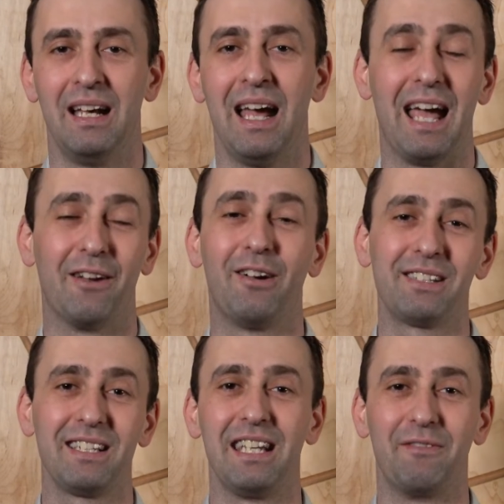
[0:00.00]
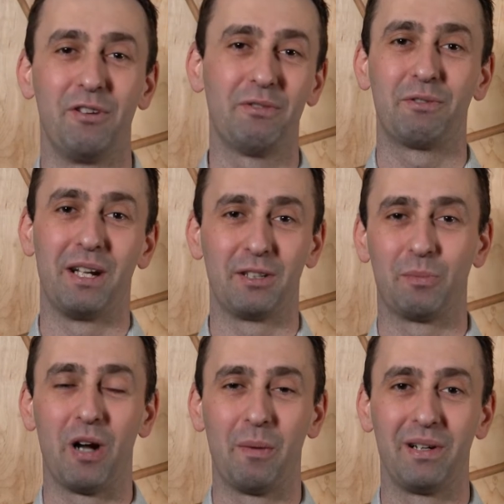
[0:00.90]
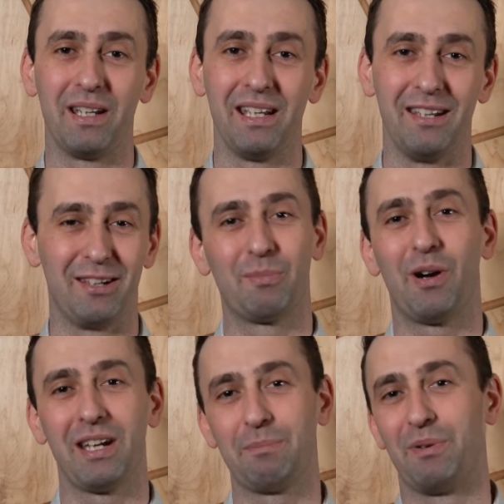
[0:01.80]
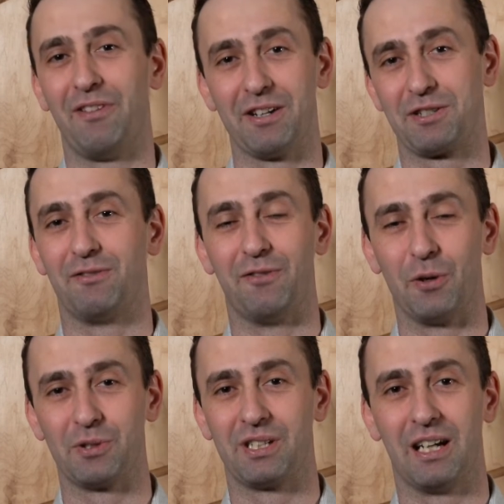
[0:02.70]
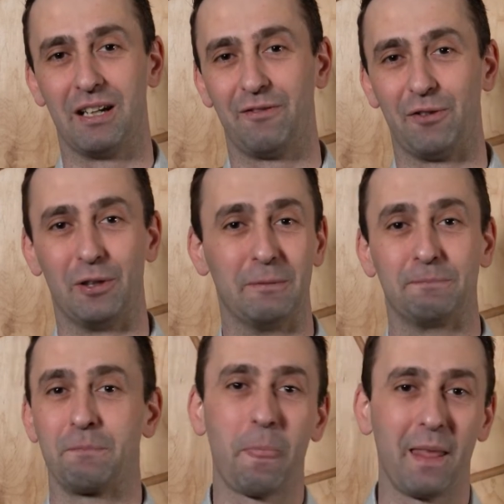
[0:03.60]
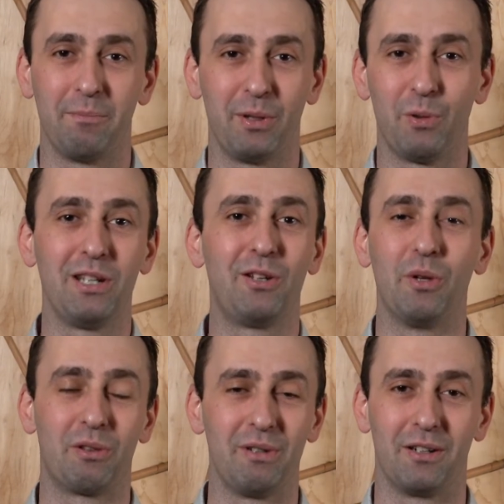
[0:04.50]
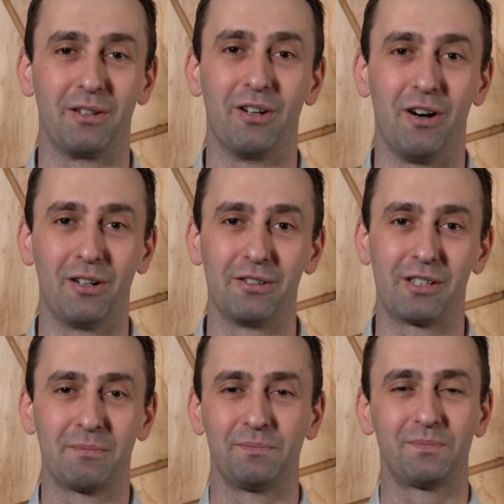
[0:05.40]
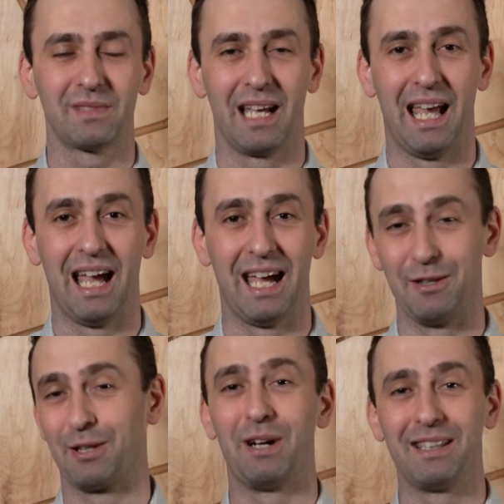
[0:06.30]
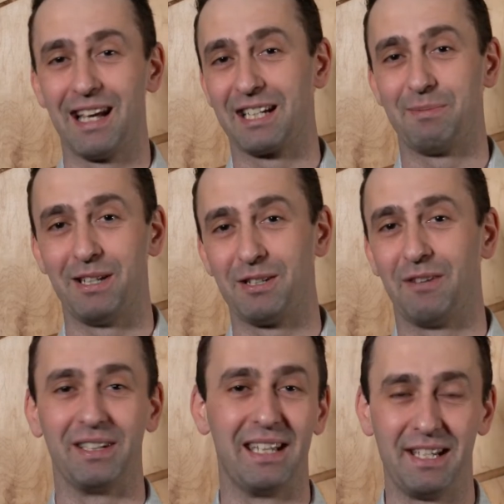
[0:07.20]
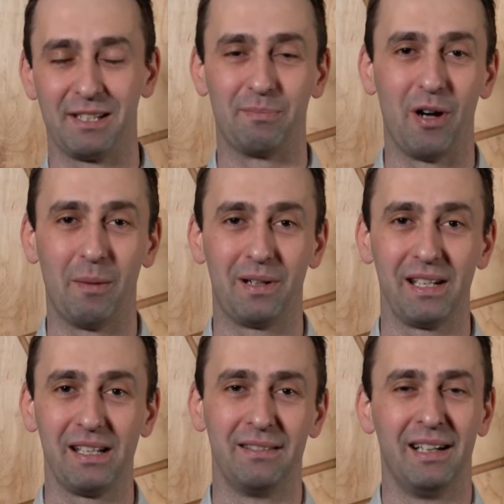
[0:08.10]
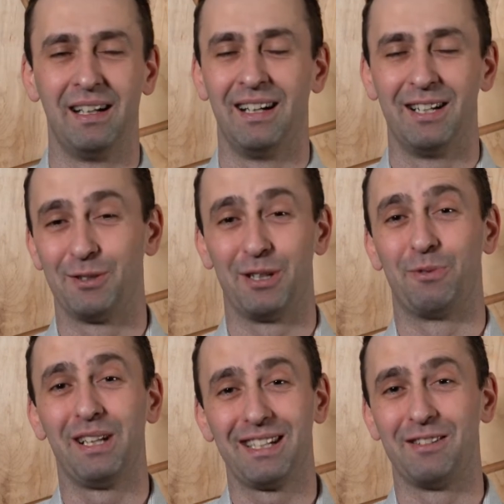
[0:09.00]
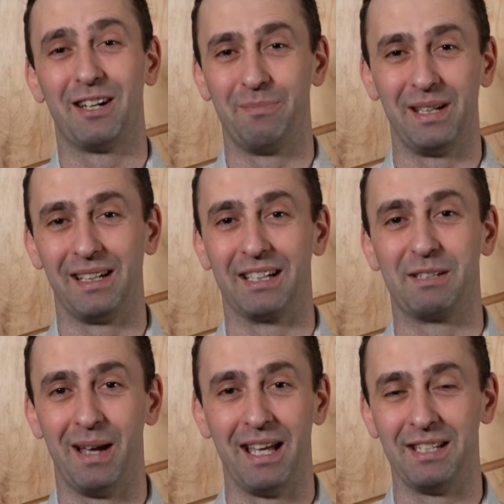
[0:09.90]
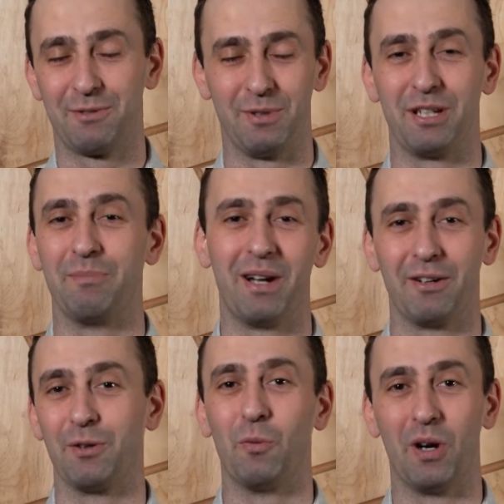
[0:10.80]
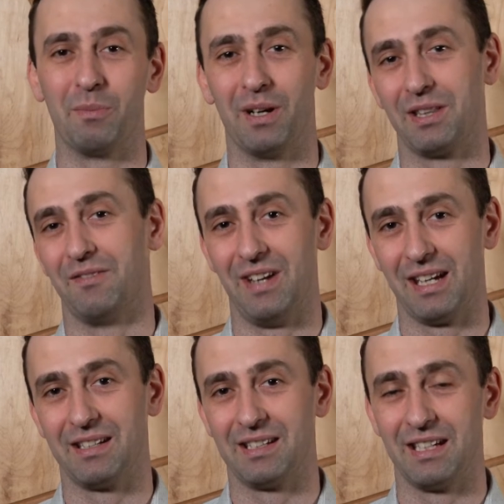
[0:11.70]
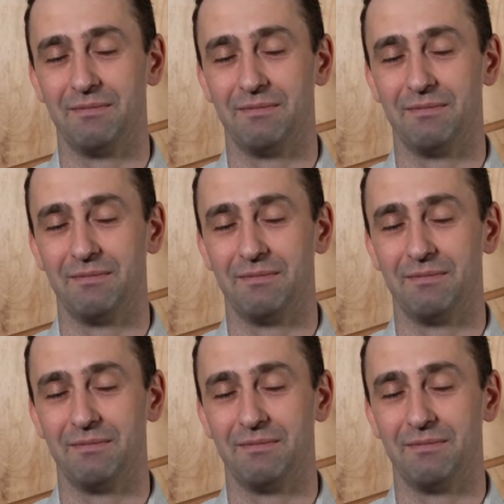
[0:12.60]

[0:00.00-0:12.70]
And honestly, if you have a rental property, you can probably get professional photos done for between $200 and $300, and you can write that expense off against the property. So that really is not a big expense when you compare it to 1 month of vacancy.